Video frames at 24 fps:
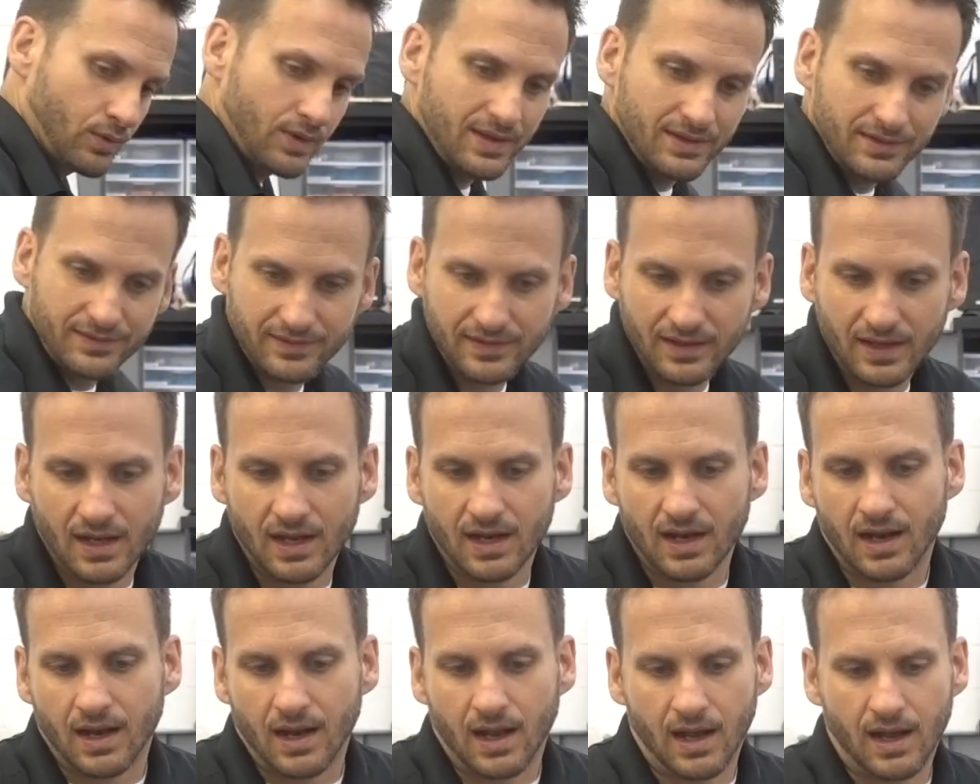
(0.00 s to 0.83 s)
Rinse.
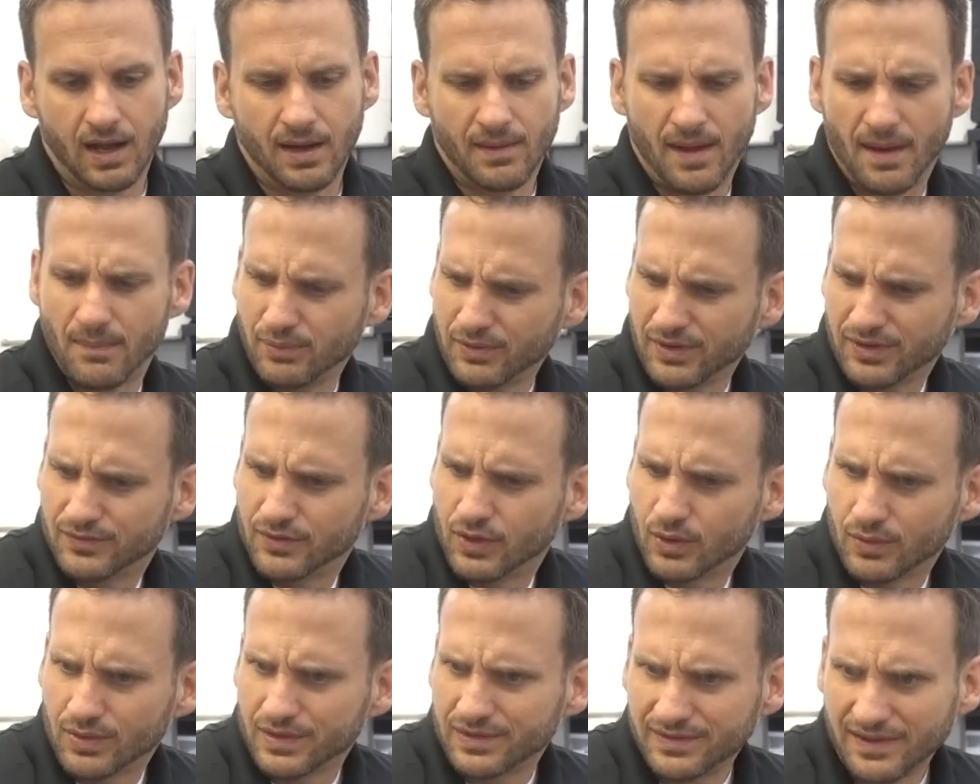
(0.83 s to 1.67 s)
I believe
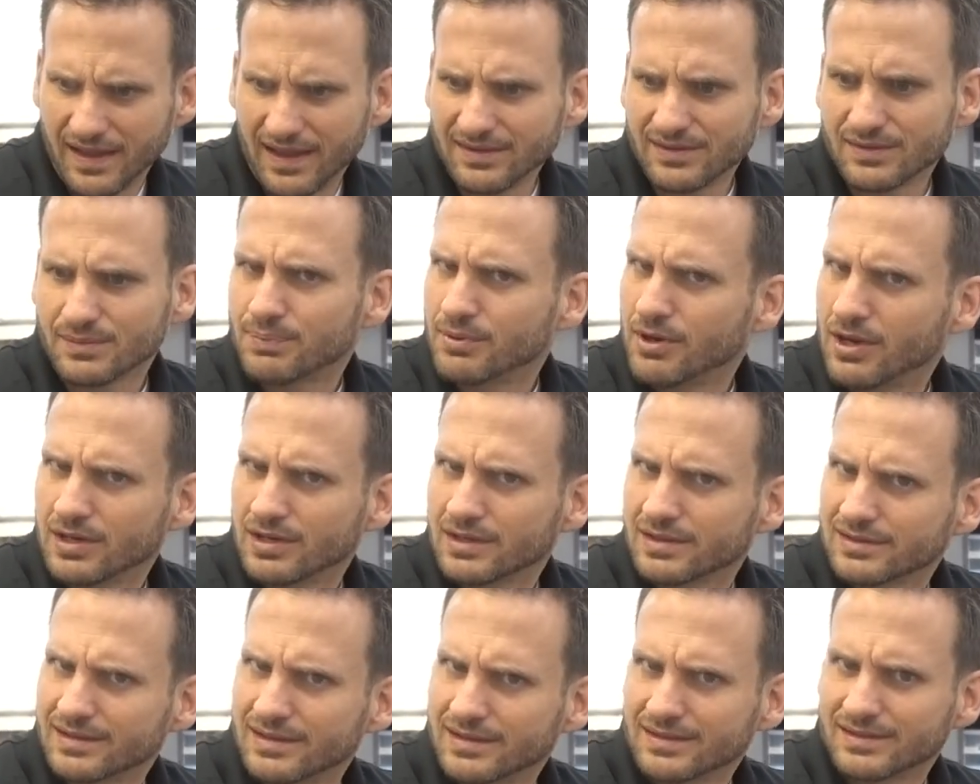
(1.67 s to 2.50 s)
No Rinse has a
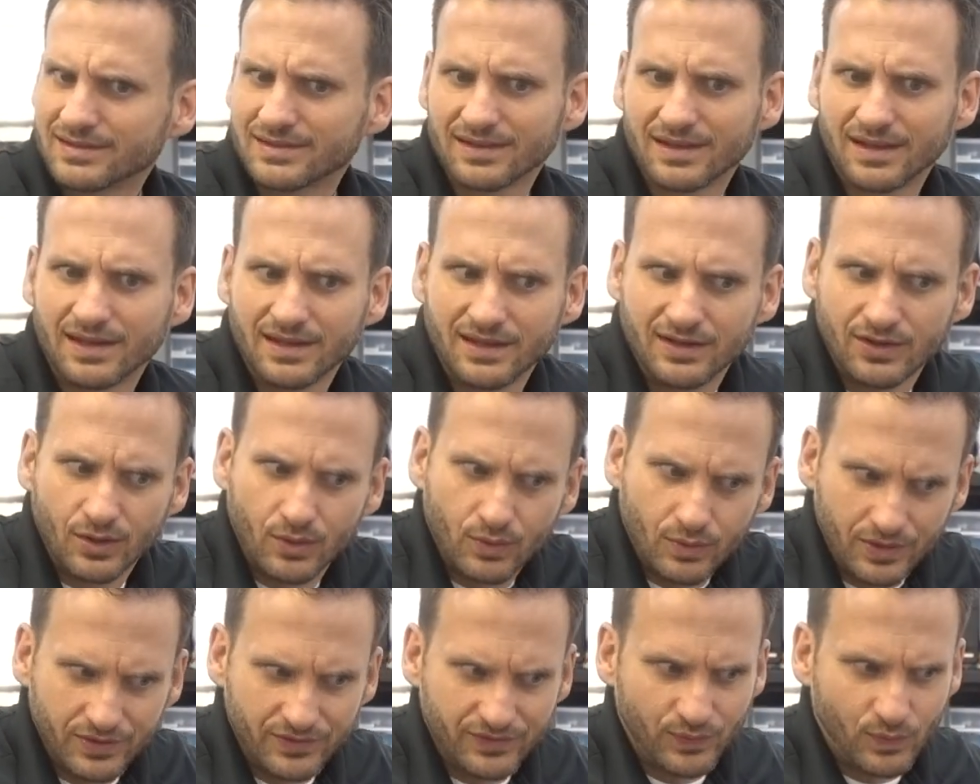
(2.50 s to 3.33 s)
product that's No
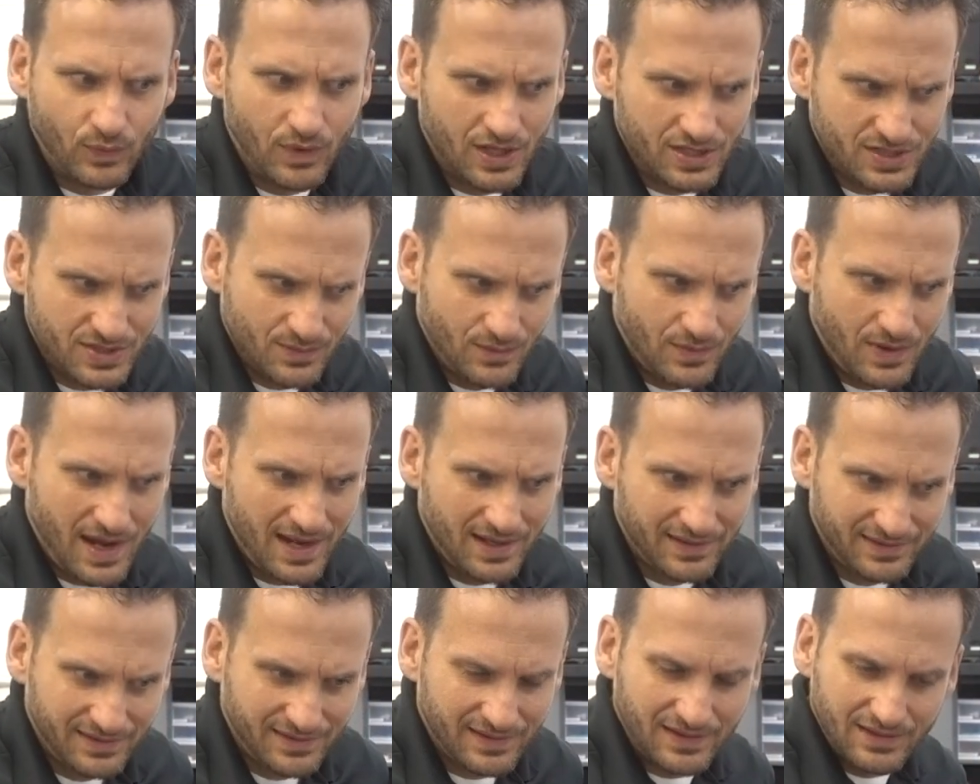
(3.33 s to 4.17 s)
Rinse Wash and
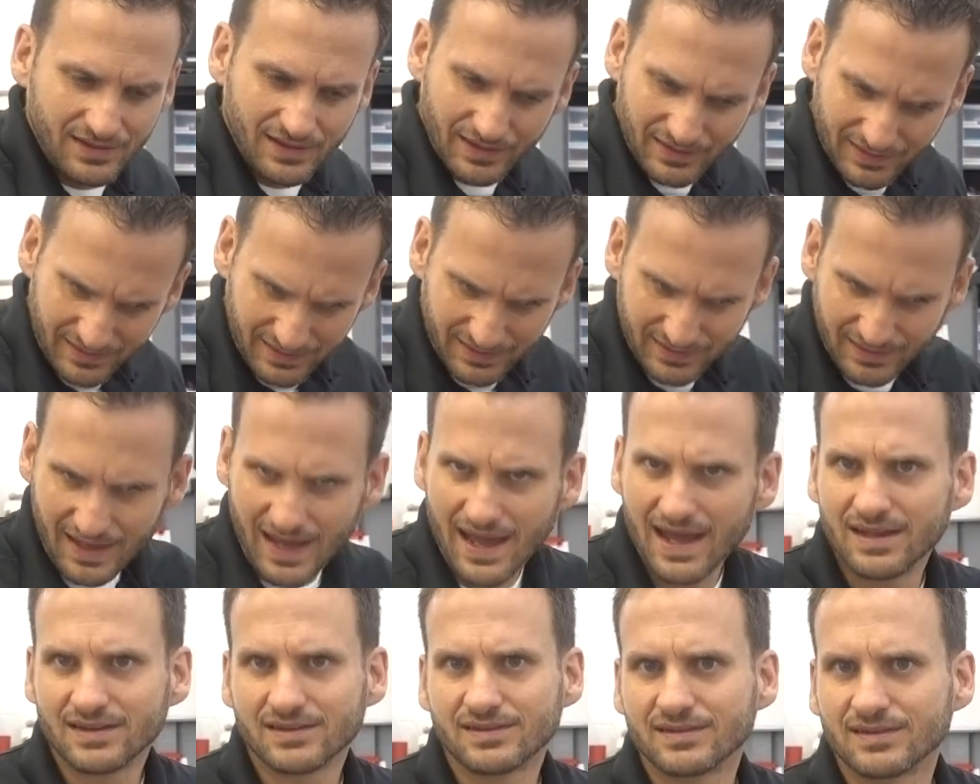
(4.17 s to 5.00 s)
Wax that does
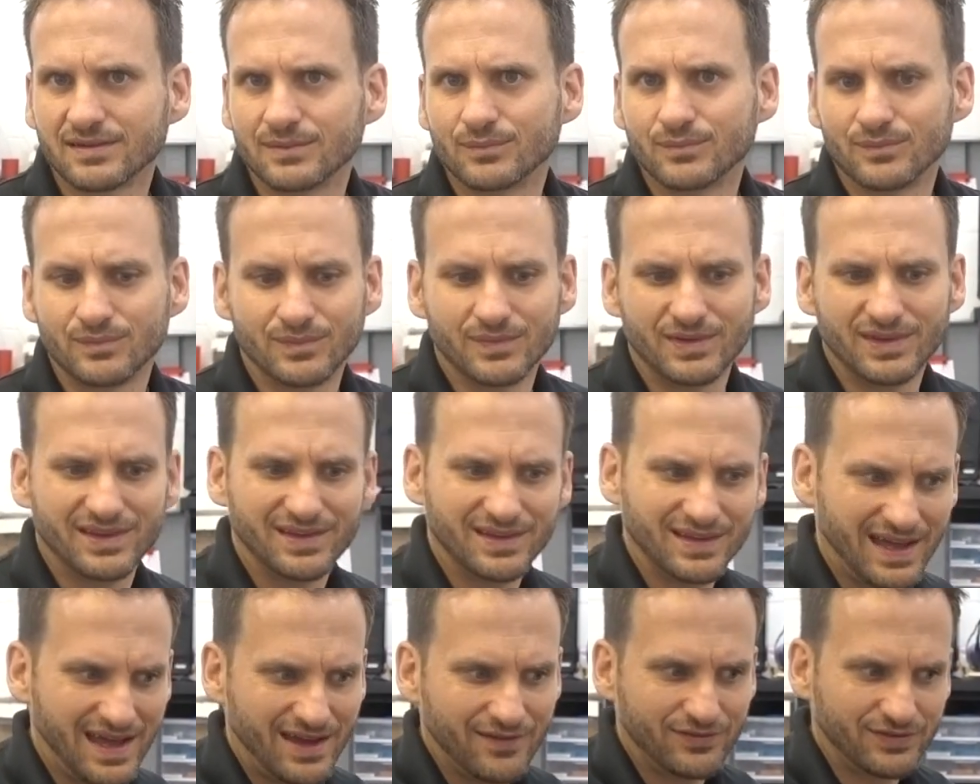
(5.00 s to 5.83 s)
add some,
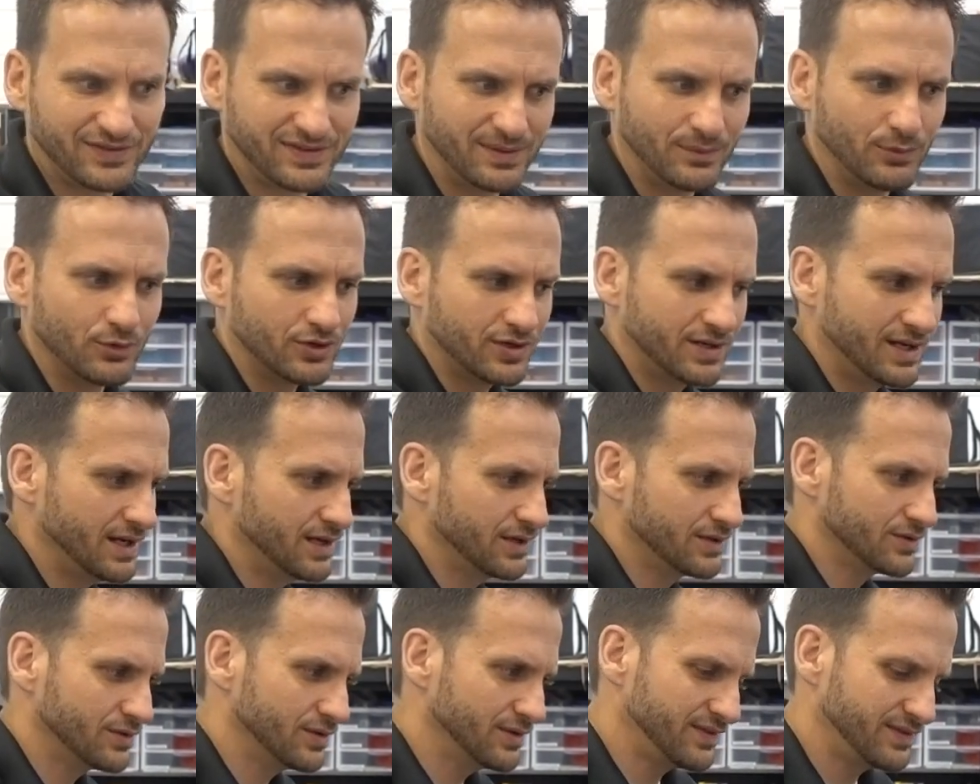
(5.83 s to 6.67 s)
have similar
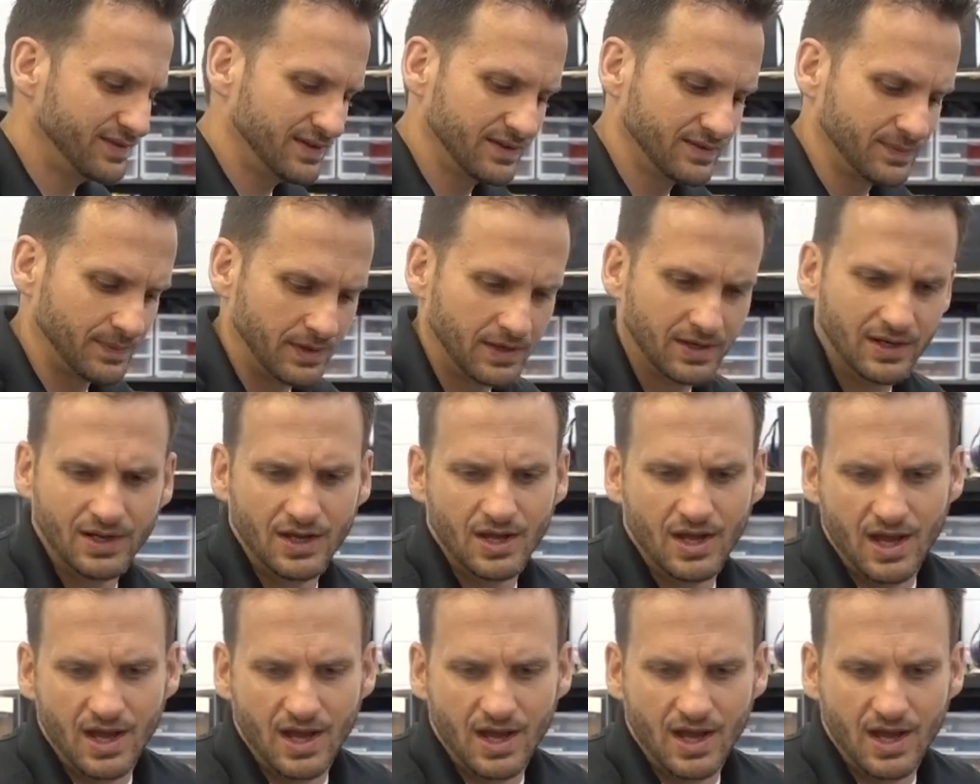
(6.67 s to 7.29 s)
characteristics, but